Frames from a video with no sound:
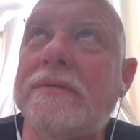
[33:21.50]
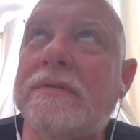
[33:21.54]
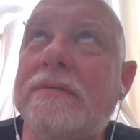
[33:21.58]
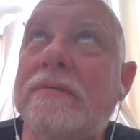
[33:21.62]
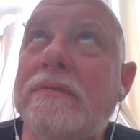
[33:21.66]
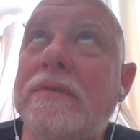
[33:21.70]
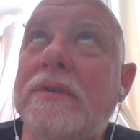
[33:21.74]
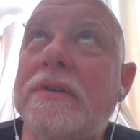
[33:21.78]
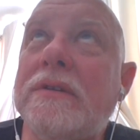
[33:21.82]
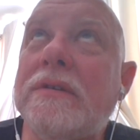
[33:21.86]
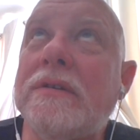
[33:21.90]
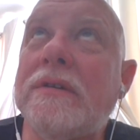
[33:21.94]

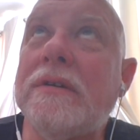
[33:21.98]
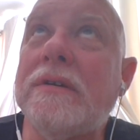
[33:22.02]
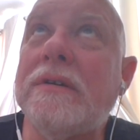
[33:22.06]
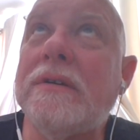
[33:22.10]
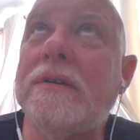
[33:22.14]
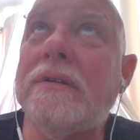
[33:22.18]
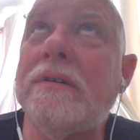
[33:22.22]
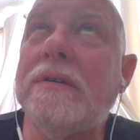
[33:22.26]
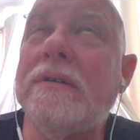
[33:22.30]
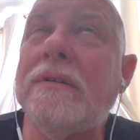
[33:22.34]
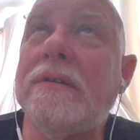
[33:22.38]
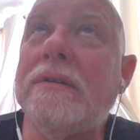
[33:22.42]

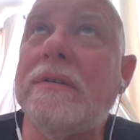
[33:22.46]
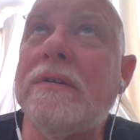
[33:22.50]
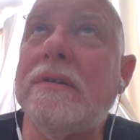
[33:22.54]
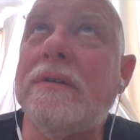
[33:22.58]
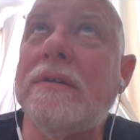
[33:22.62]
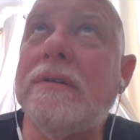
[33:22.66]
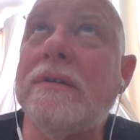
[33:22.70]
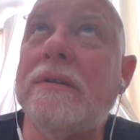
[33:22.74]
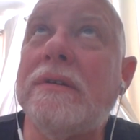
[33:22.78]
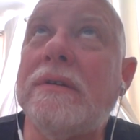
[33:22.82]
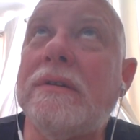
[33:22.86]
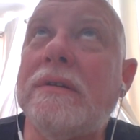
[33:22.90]

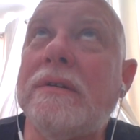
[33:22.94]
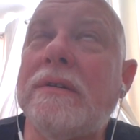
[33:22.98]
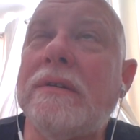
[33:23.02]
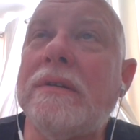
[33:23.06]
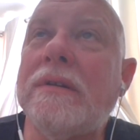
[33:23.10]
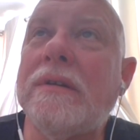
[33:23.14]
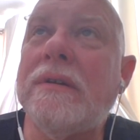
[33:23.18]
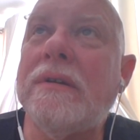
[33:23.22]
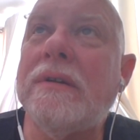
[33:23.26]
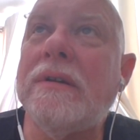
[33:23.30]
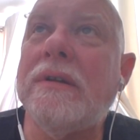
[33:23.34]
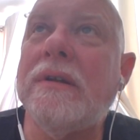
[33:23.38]
Return.
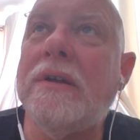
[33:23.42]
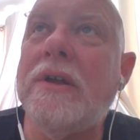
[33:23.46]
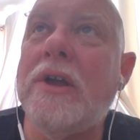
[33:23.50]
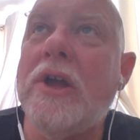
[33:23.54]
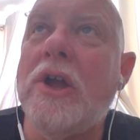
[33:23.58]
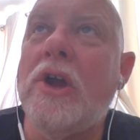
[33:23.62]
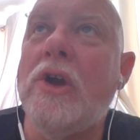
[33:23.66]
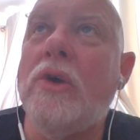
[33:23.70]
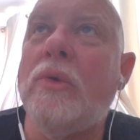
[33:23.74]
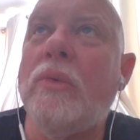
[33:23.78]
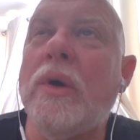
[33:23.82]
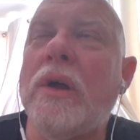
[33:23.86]

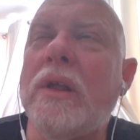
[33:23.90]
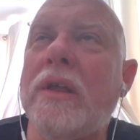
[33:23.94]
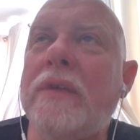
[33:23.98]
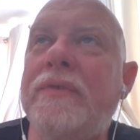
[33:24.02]
Well,